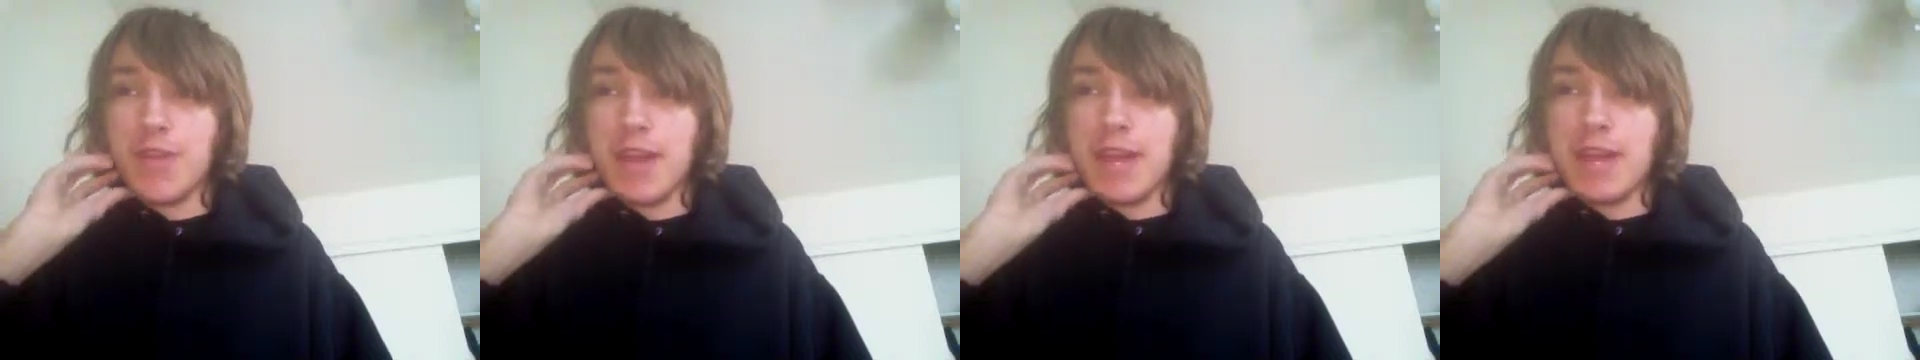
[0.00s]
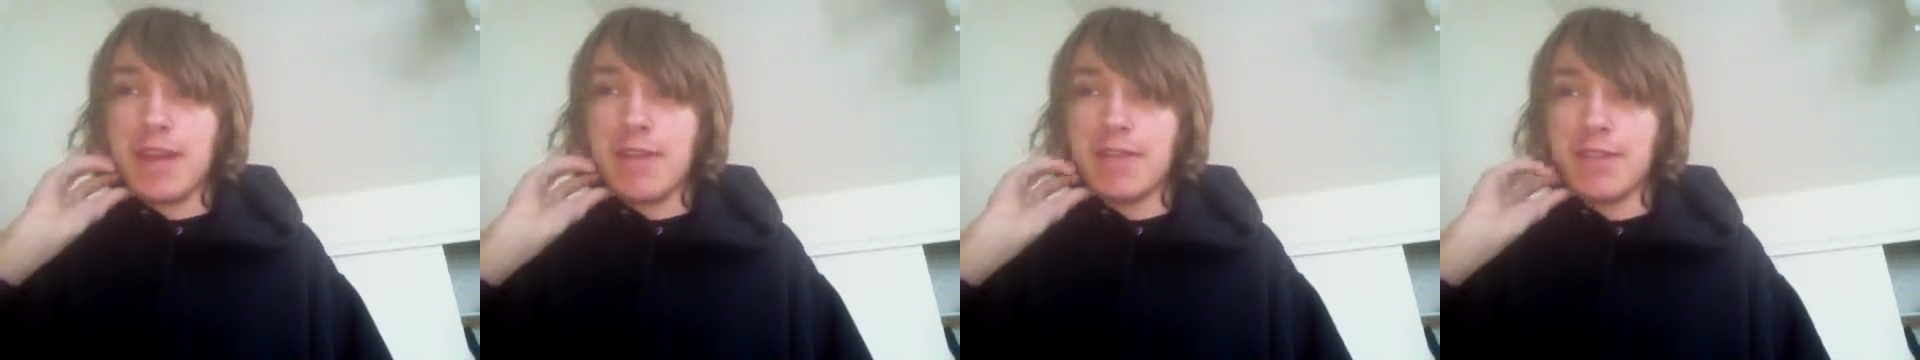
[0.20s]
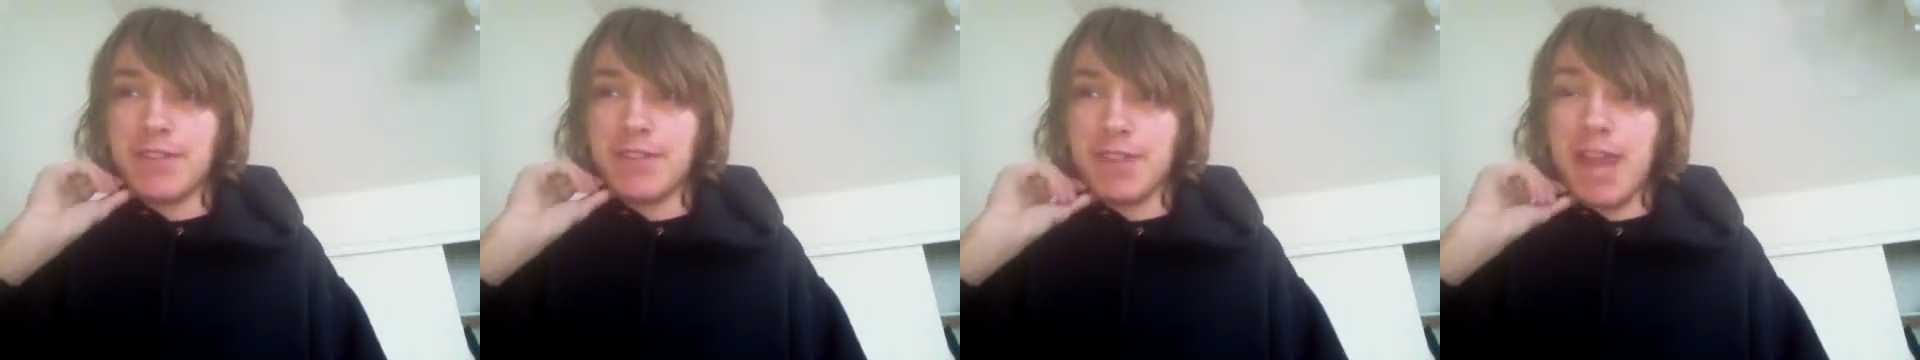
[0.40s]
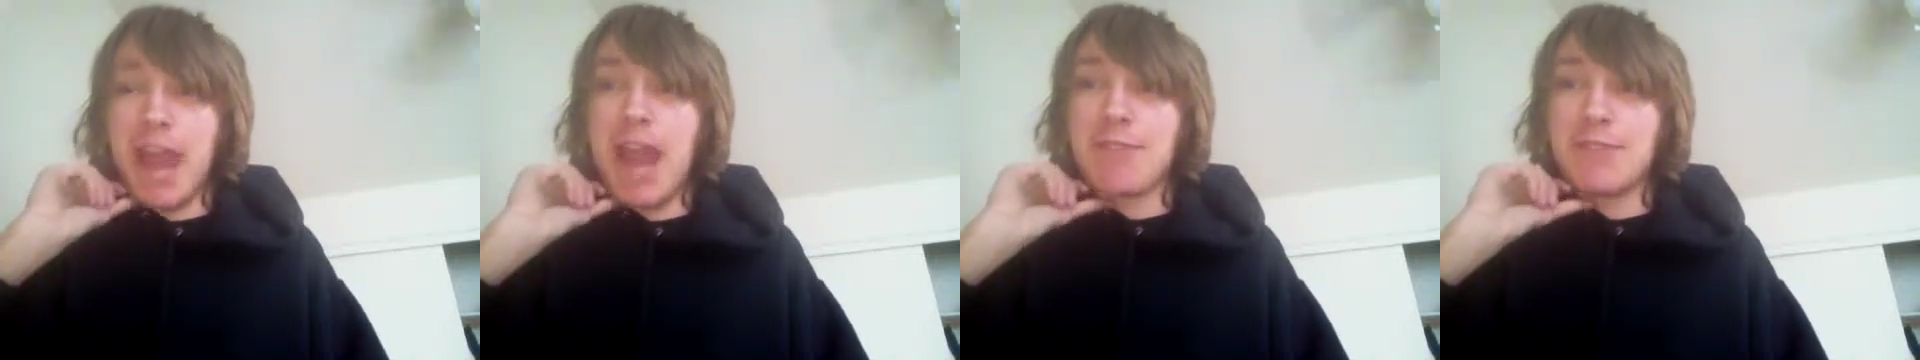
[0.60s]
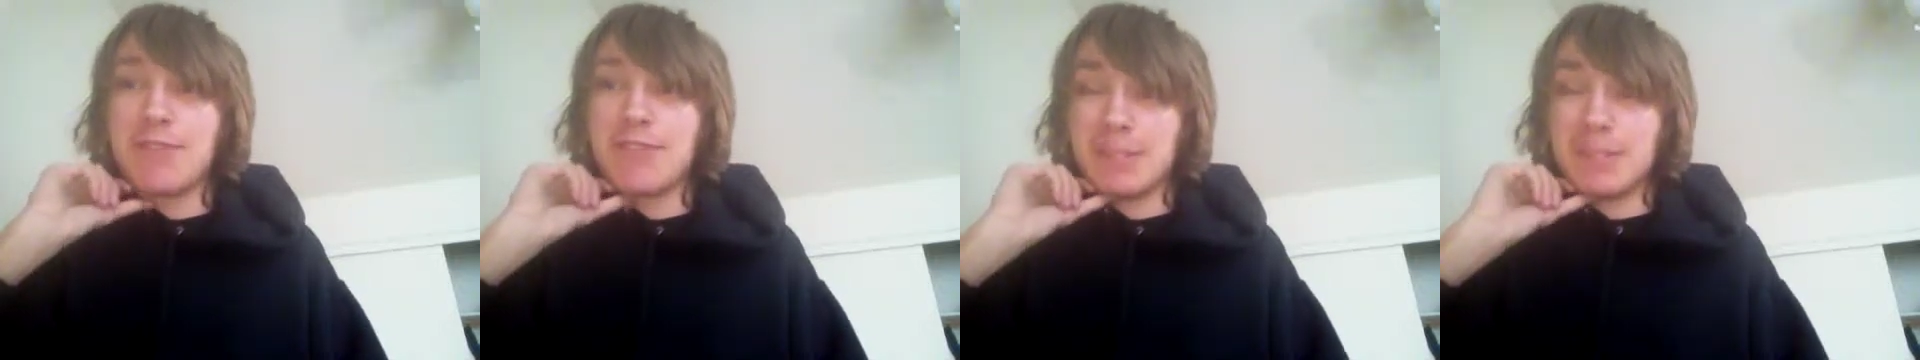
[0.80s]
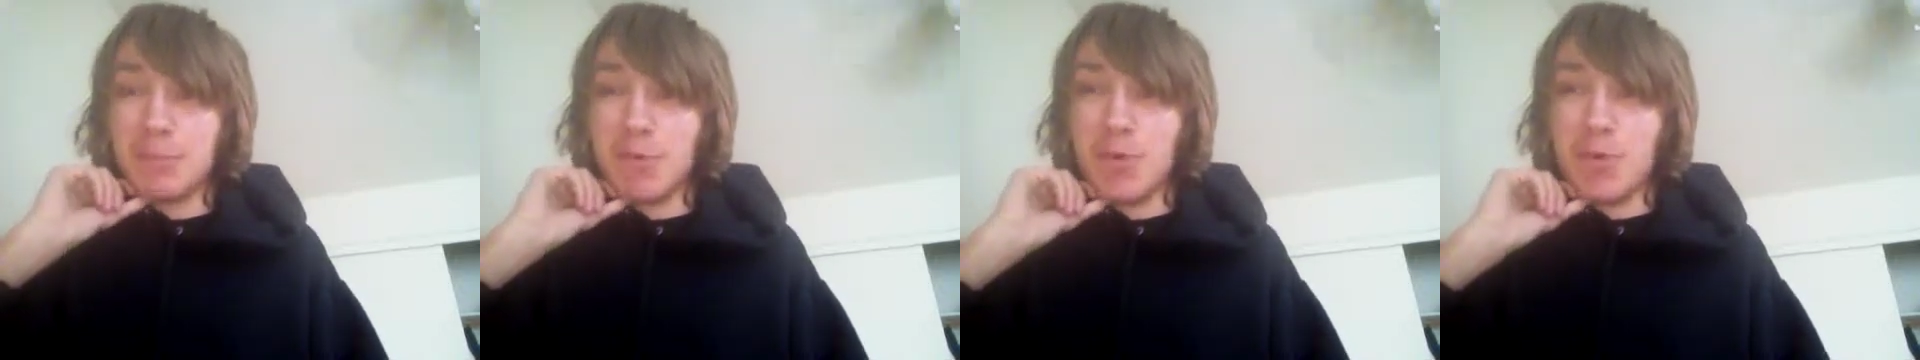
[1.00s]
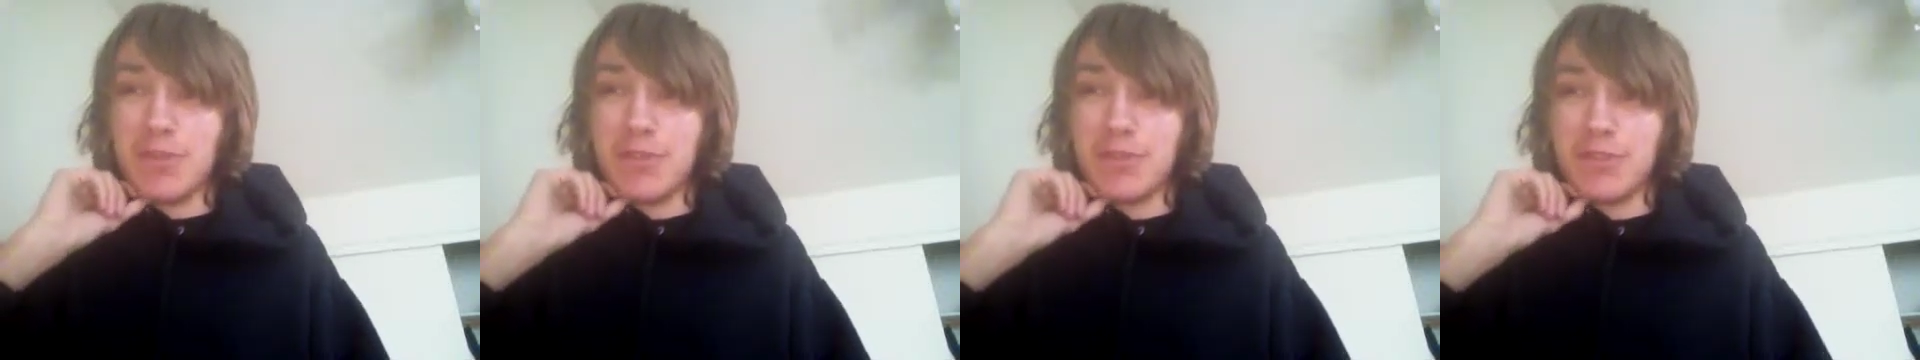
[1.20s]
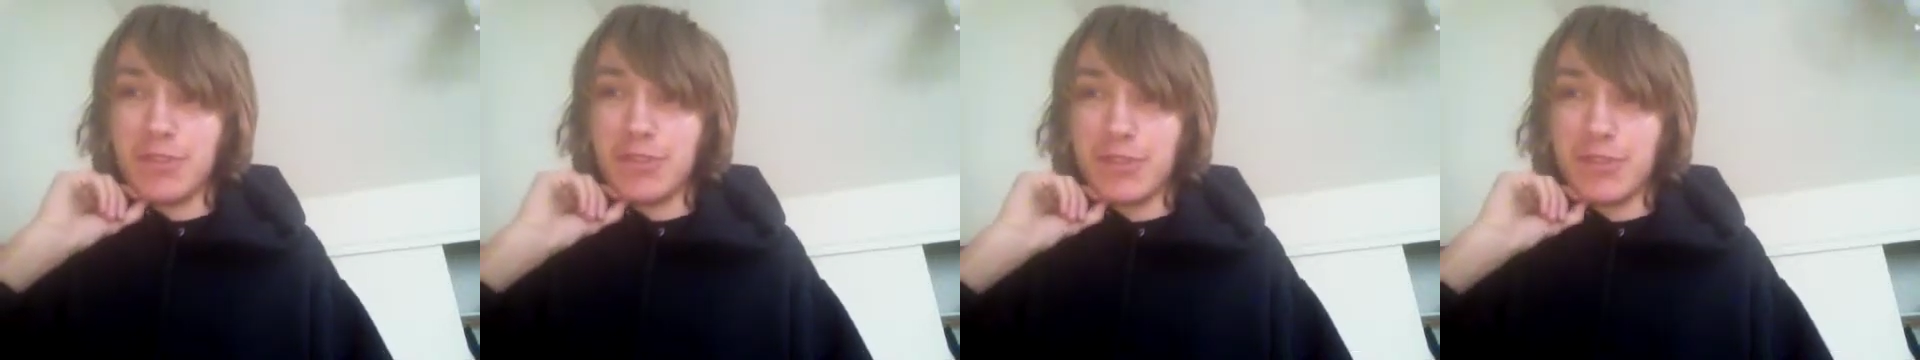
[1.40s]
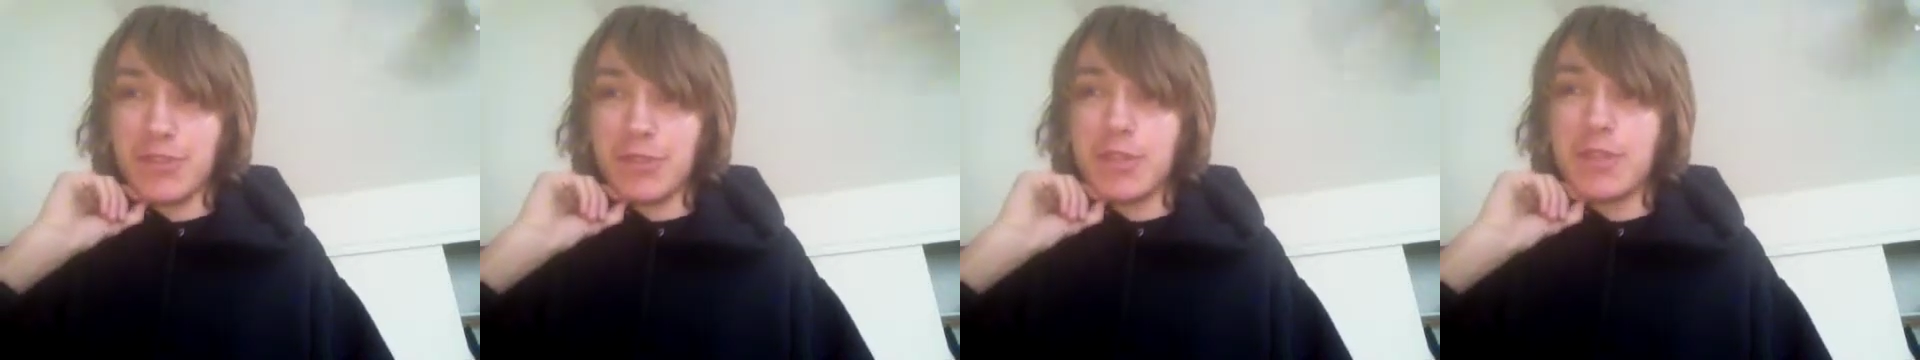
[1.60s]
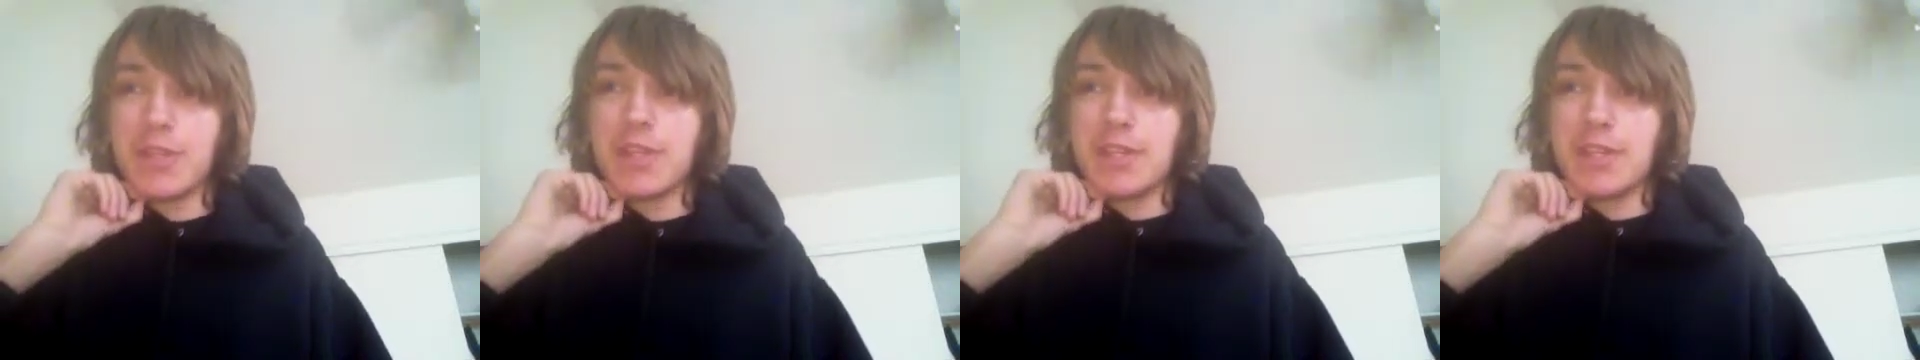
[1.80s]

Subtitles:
that haven't. I've seen more than 2.